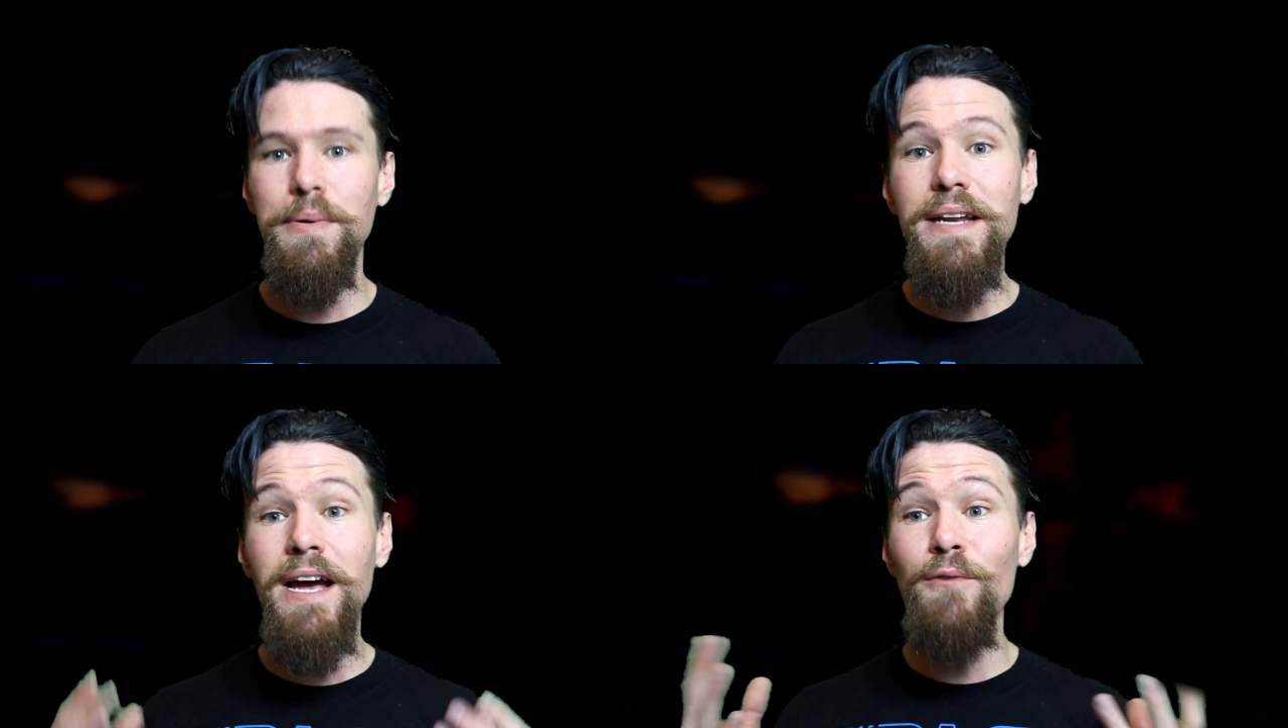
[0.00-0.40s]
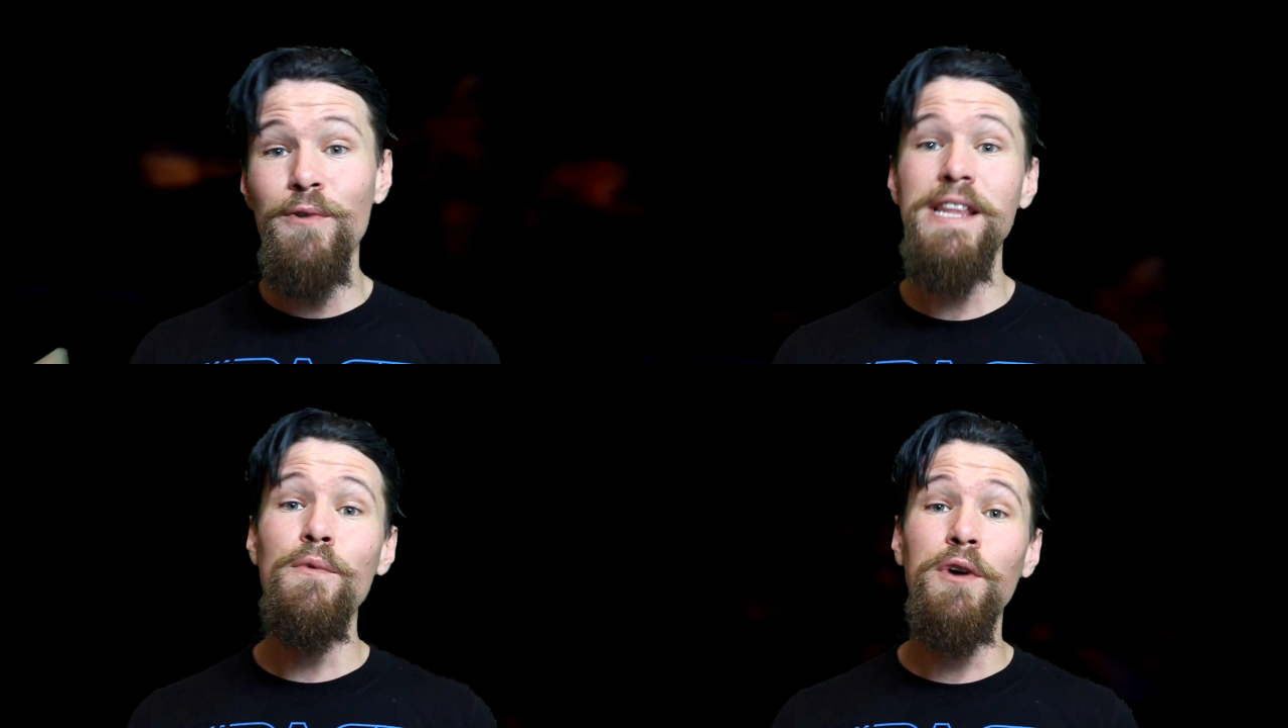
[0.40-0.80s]
But I
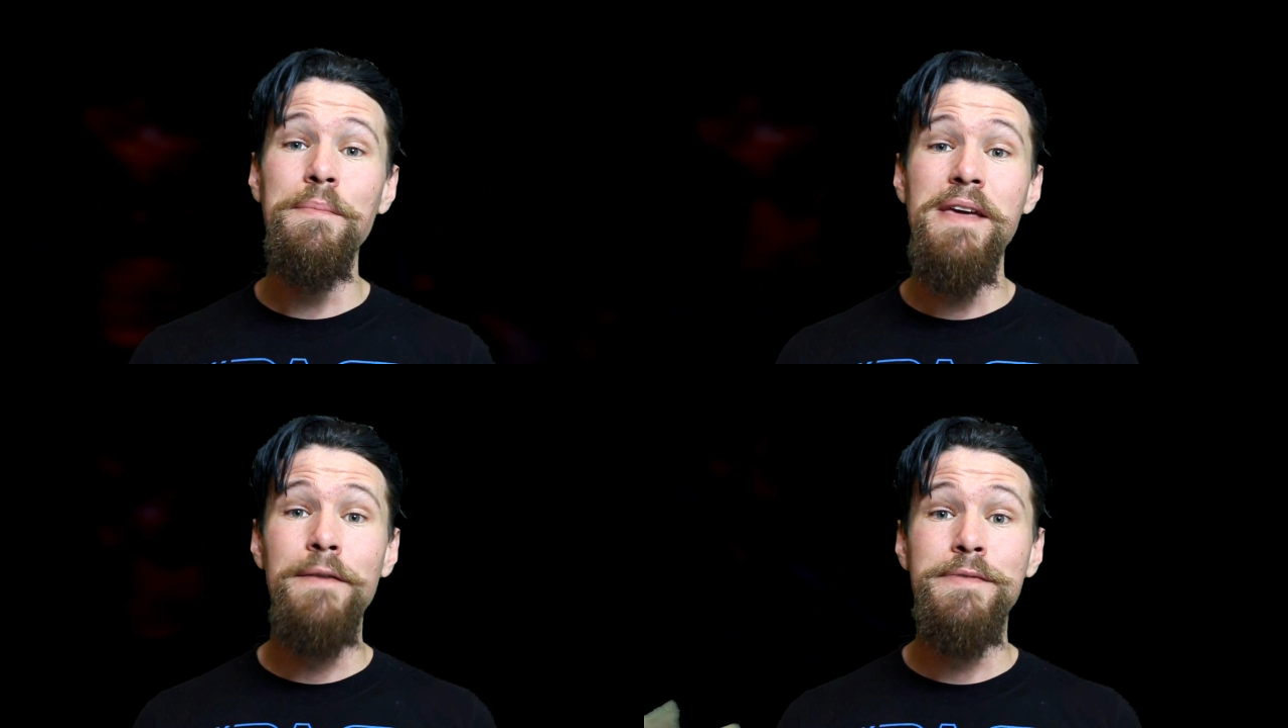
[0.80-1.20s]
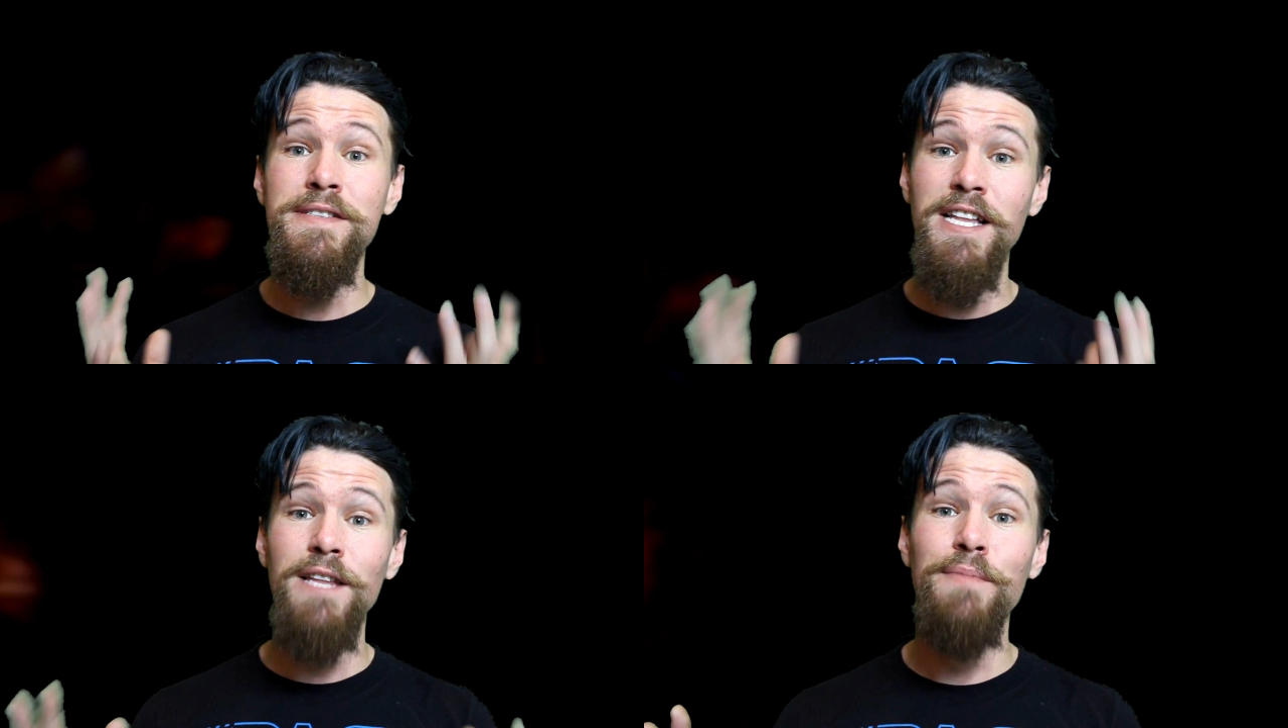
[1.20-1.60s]
really want to be able to
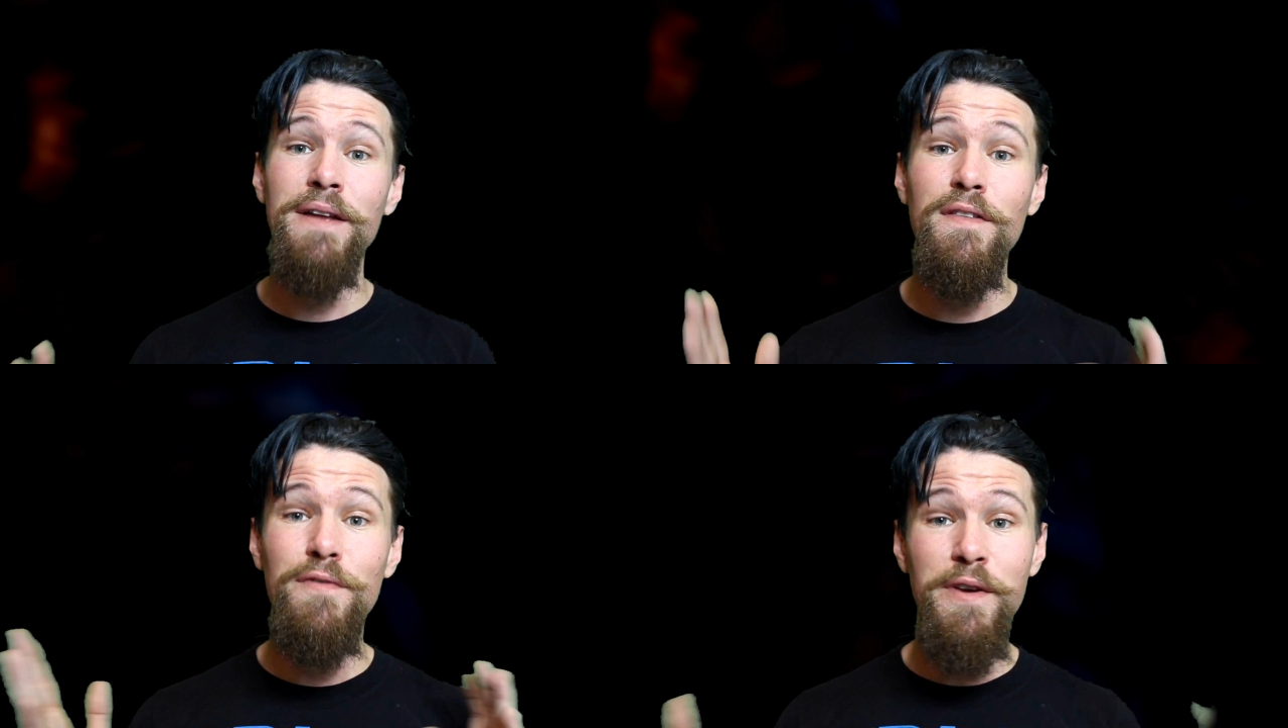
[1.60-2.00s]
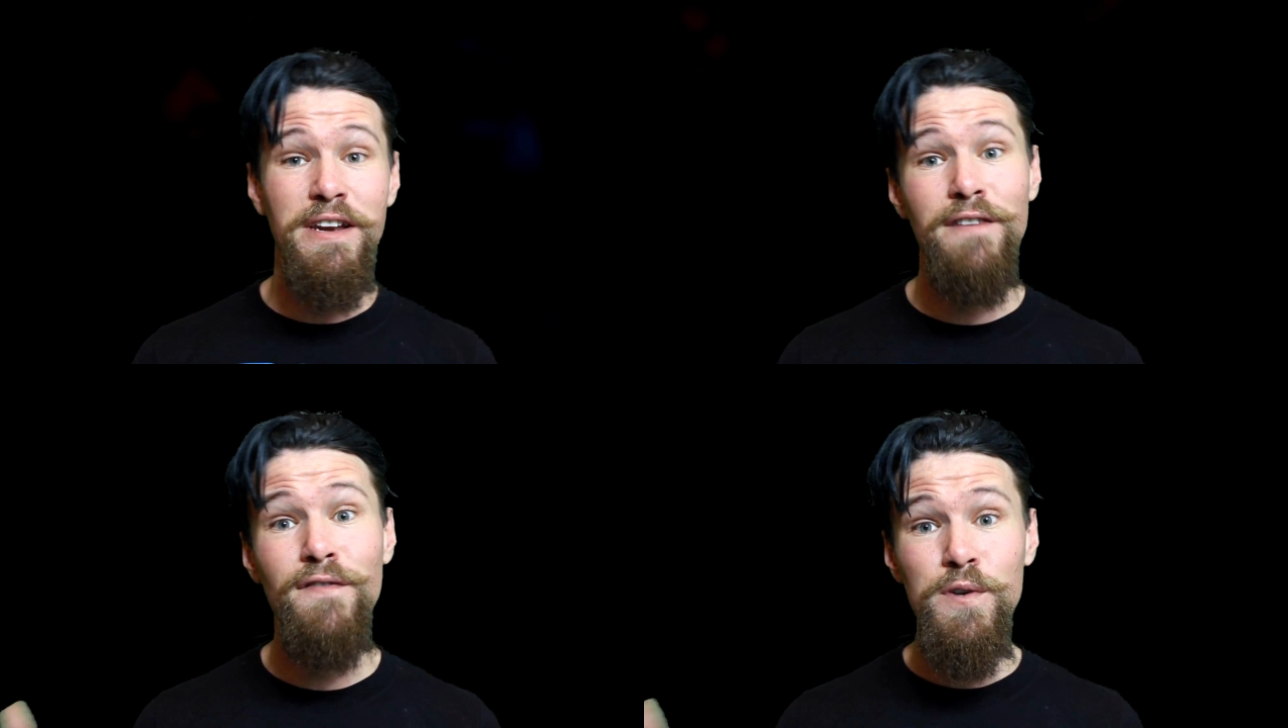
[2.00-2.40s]
celebrate the third
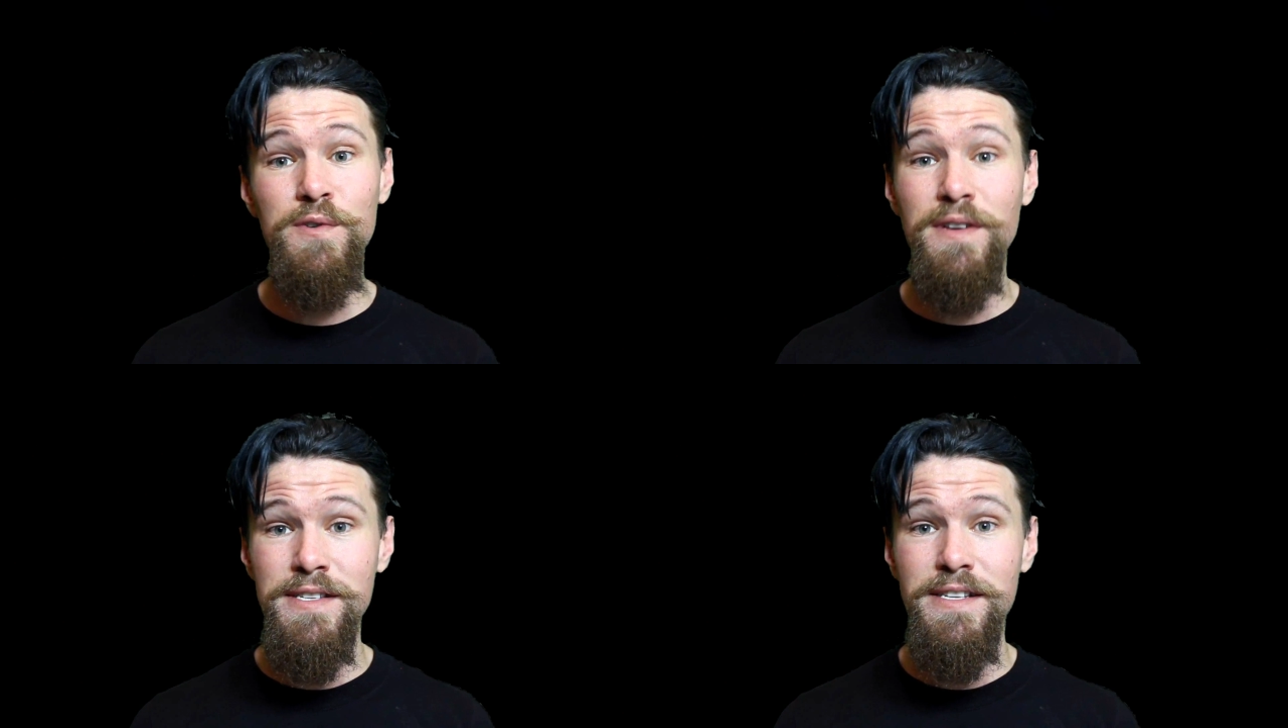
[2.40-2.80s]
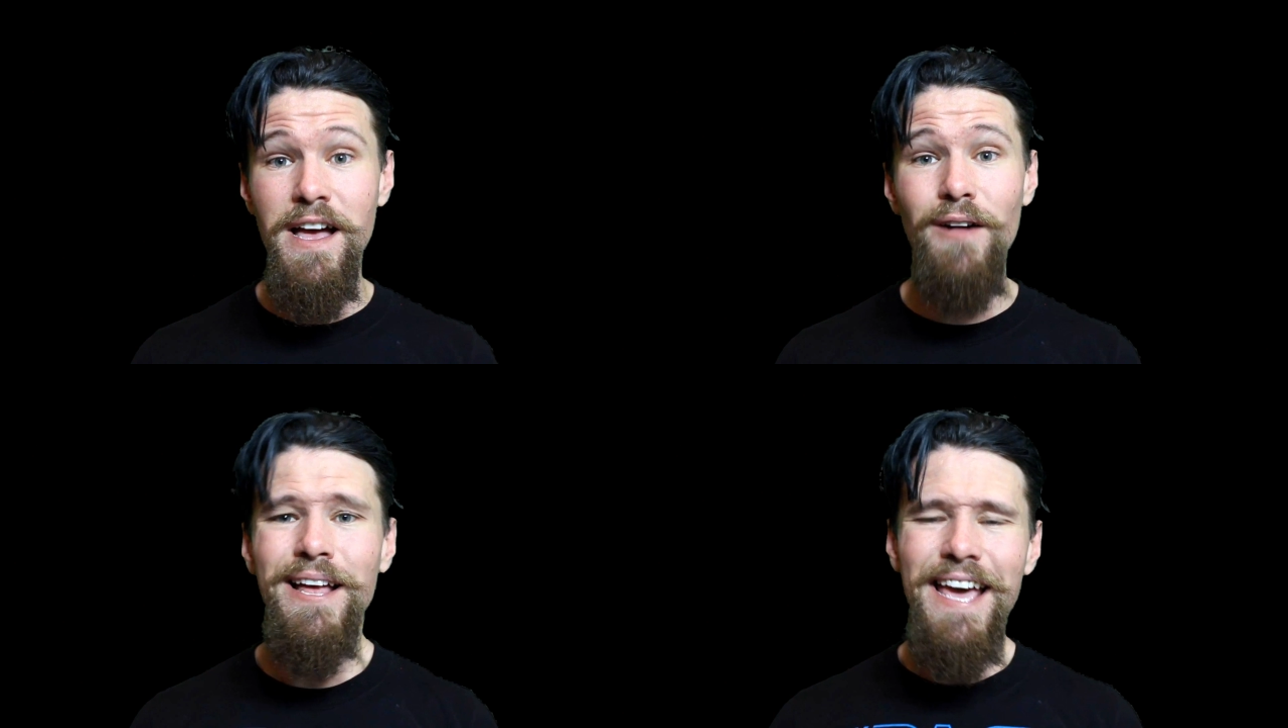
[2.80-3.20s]
anniversary in
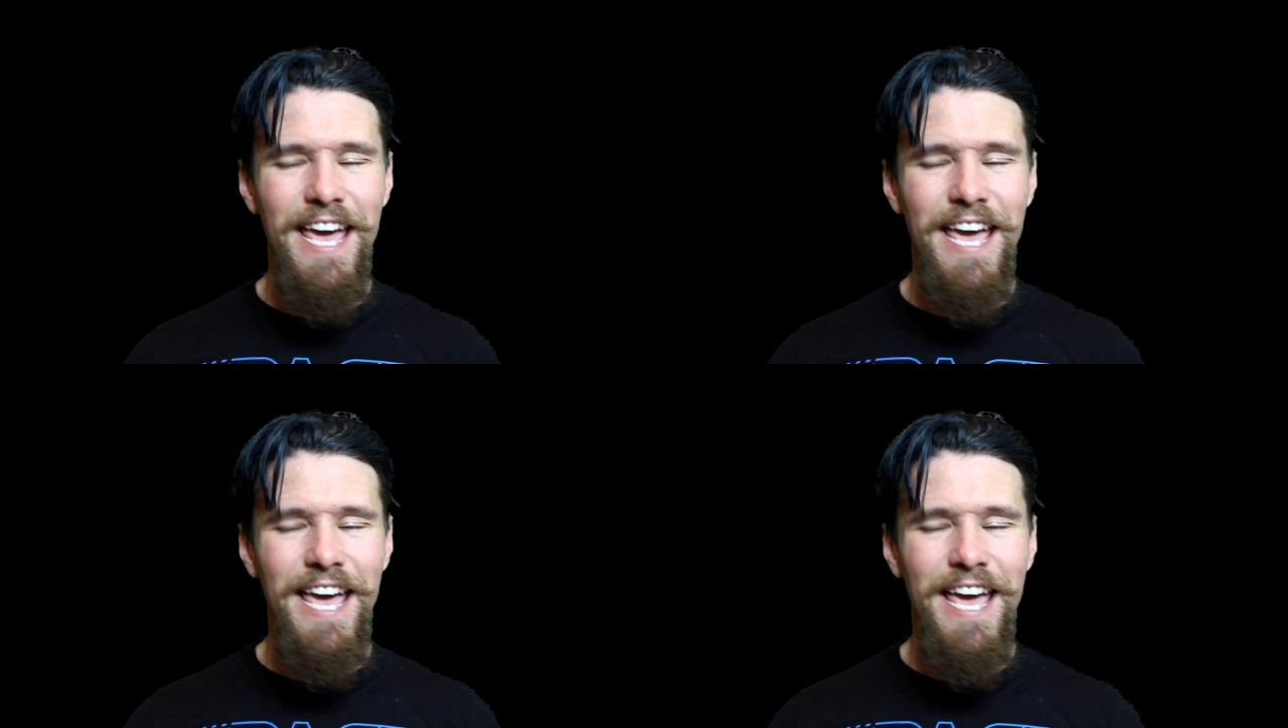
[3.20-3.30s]
style.